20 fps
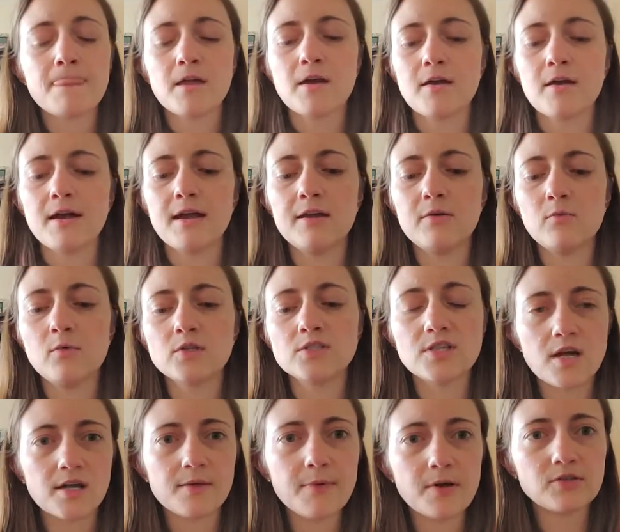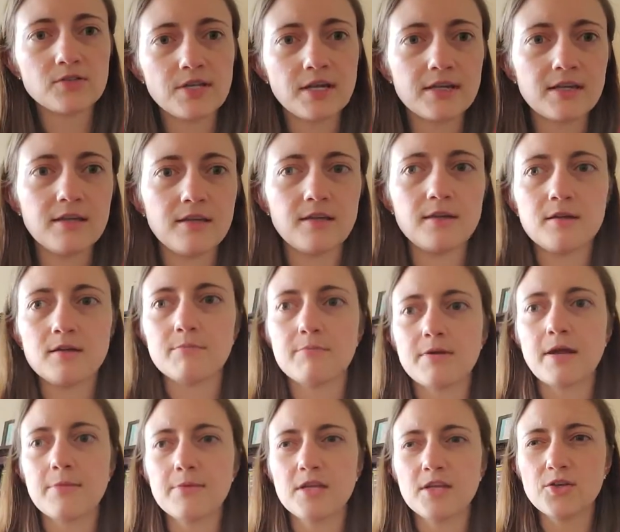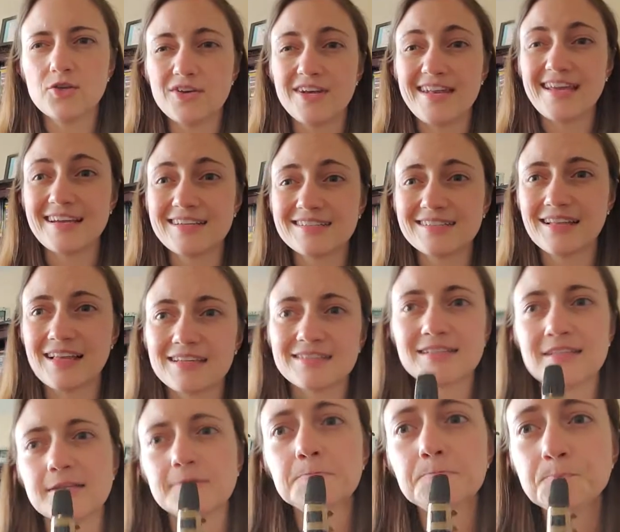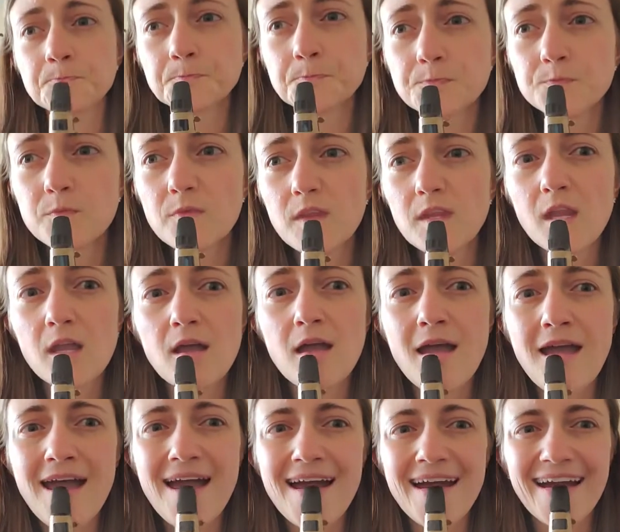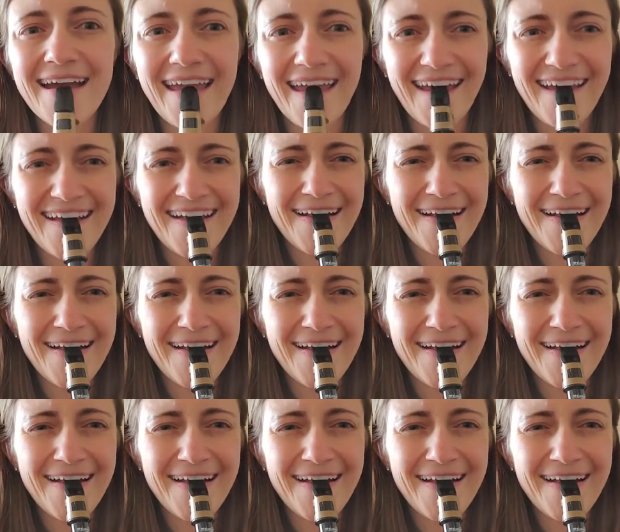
All right, we'll talk about tonguing probably at your next lesson. All right.